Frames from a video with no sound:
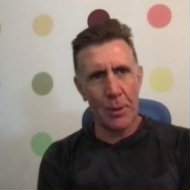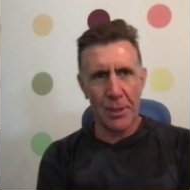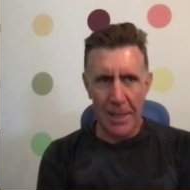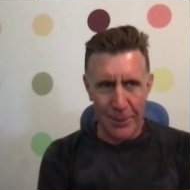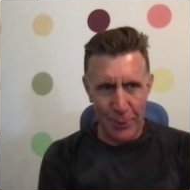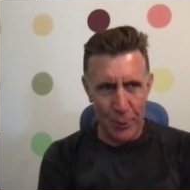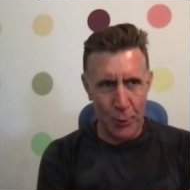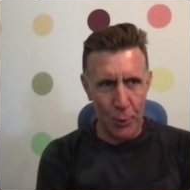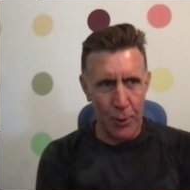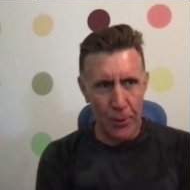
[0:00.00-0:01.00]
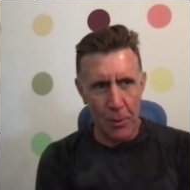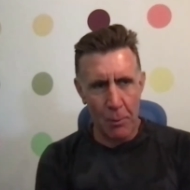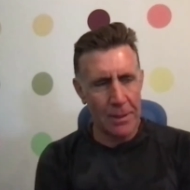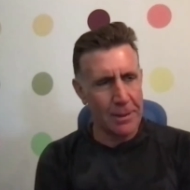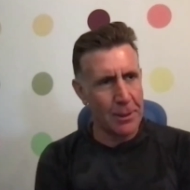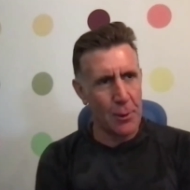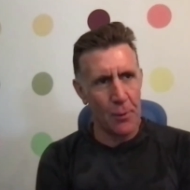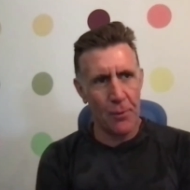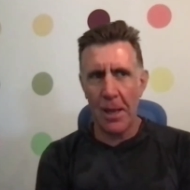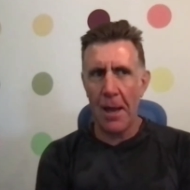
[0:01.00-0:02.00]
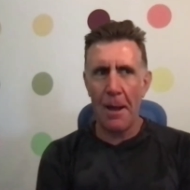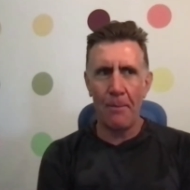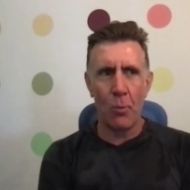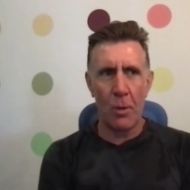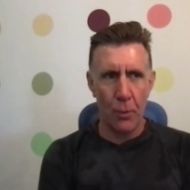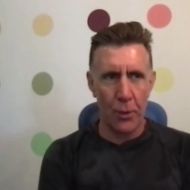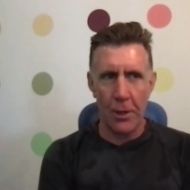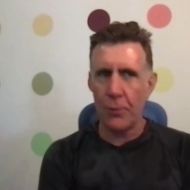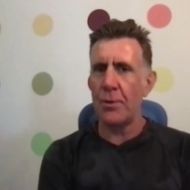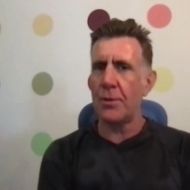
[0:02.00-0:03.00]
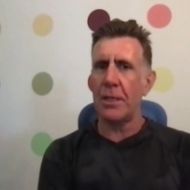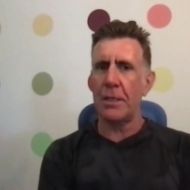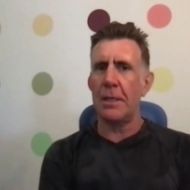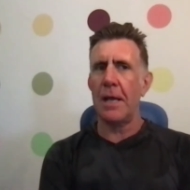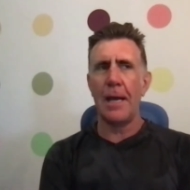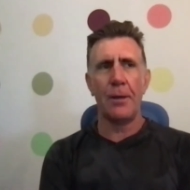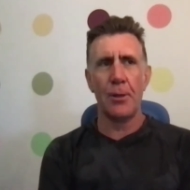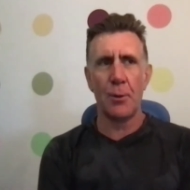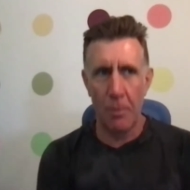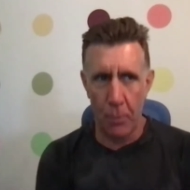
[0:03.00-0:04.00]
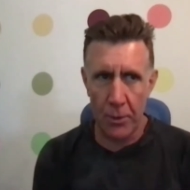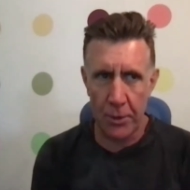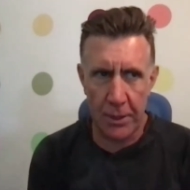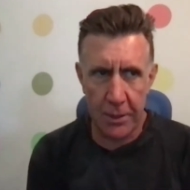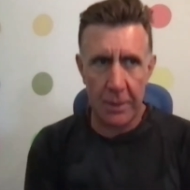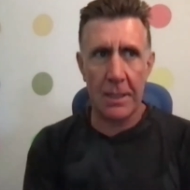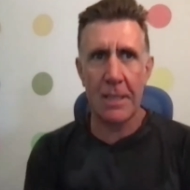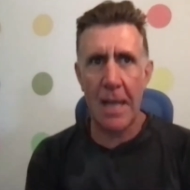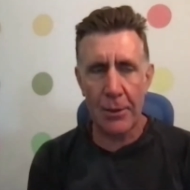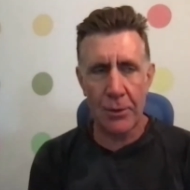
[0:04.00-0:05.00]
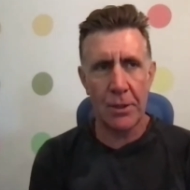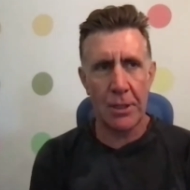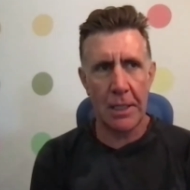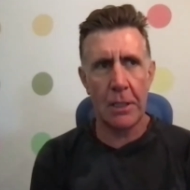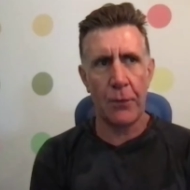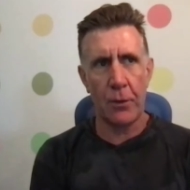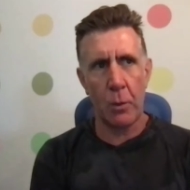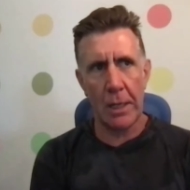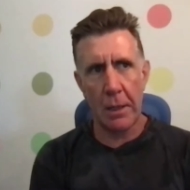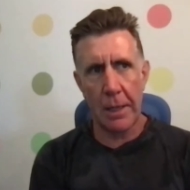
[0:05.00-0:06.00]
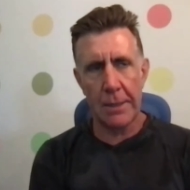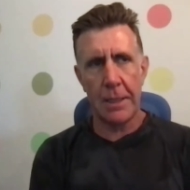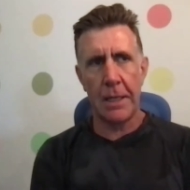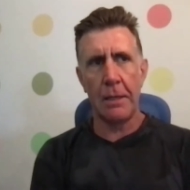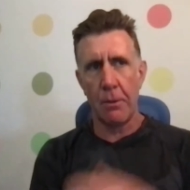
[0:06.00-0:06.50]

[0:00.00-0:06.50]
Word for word: we tested the soil, we went down to UVM, we bought 116 acres, we bought 66,000 seeds for 2019.